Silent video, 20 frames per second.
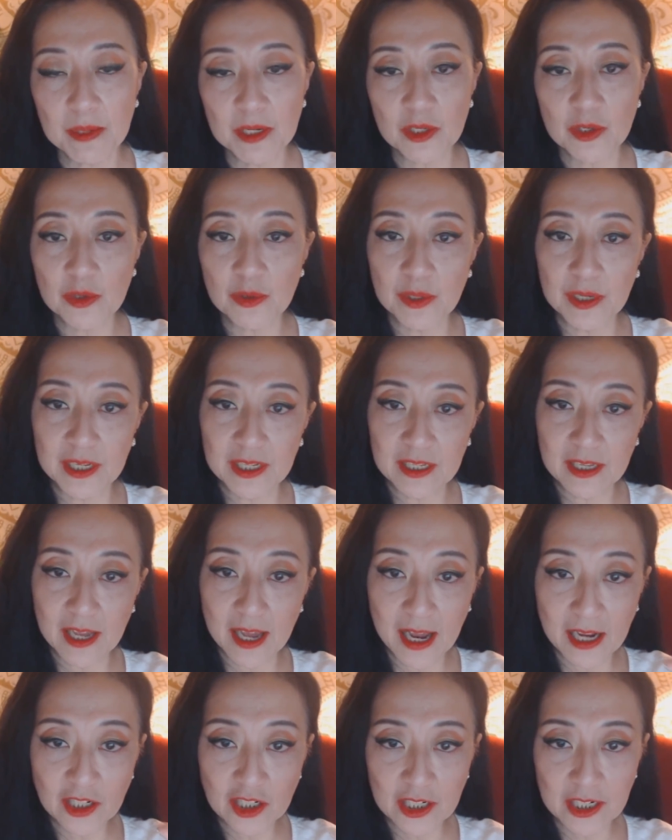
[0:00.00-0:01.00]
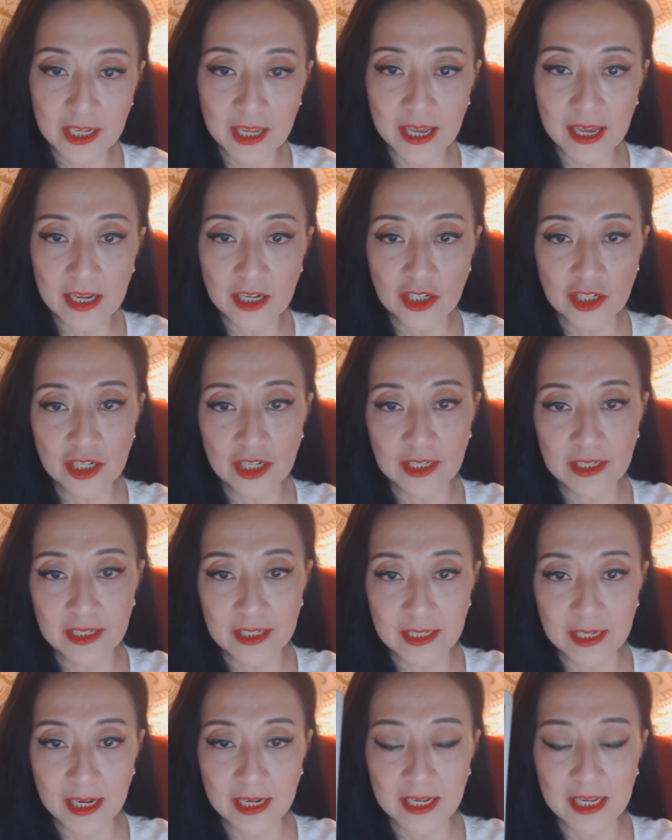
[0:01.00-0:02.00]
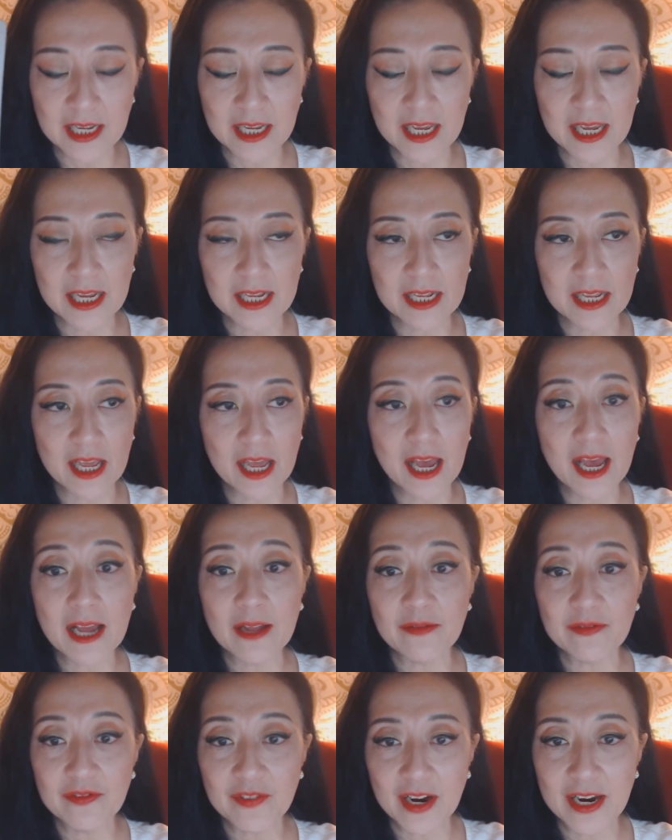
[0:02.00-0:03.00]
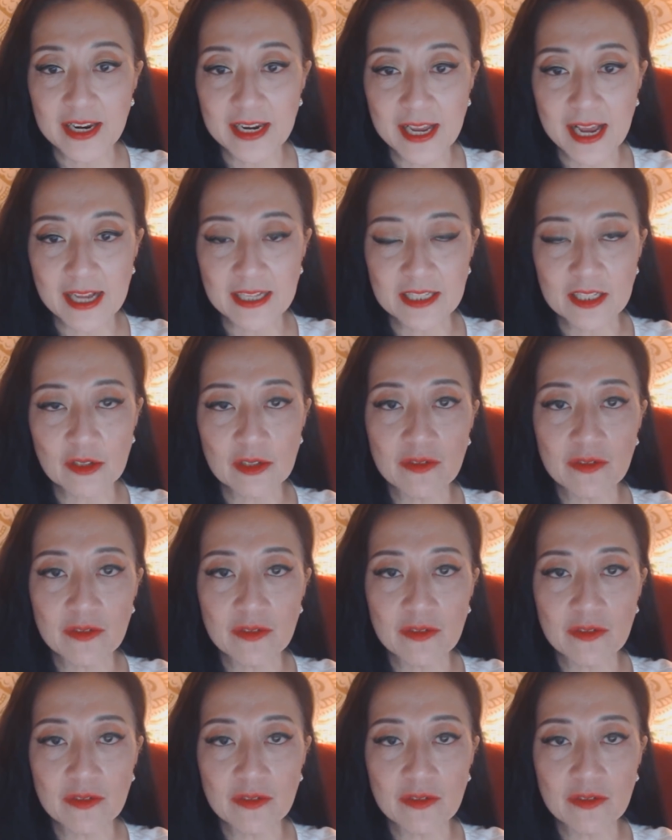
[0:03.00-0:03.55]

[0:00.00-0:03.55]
we're doing the education, studying, and finance.